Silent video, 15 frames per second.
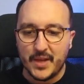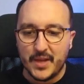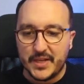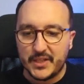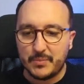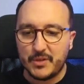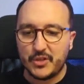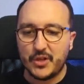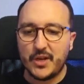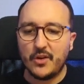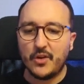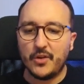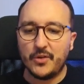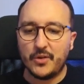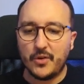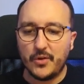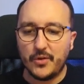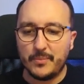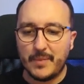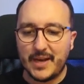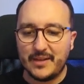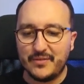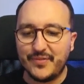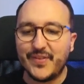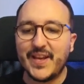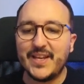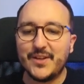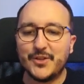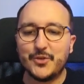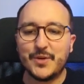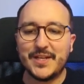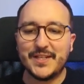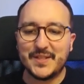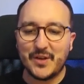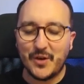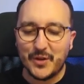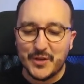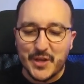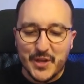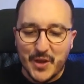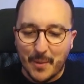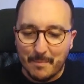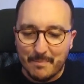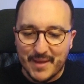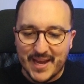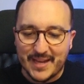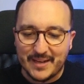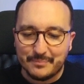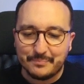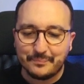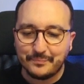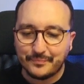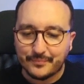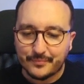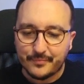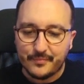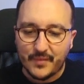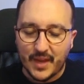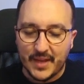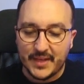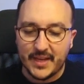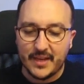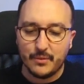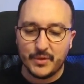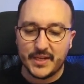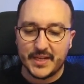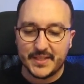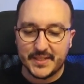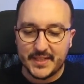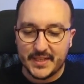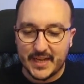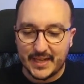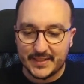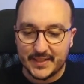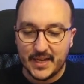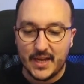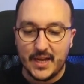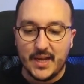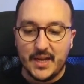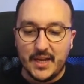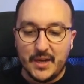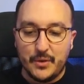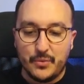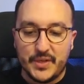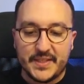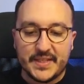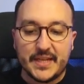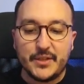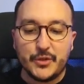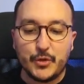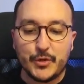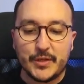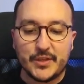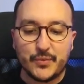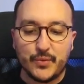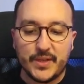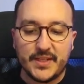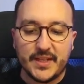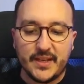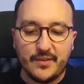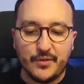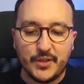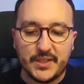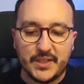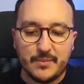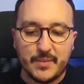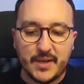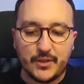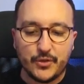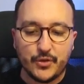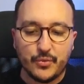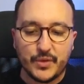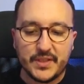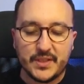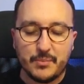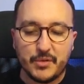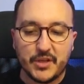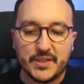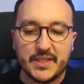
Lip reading: especially on my fake address on Yopmail. And here we can see that Resend successfully delivered the email to the recipient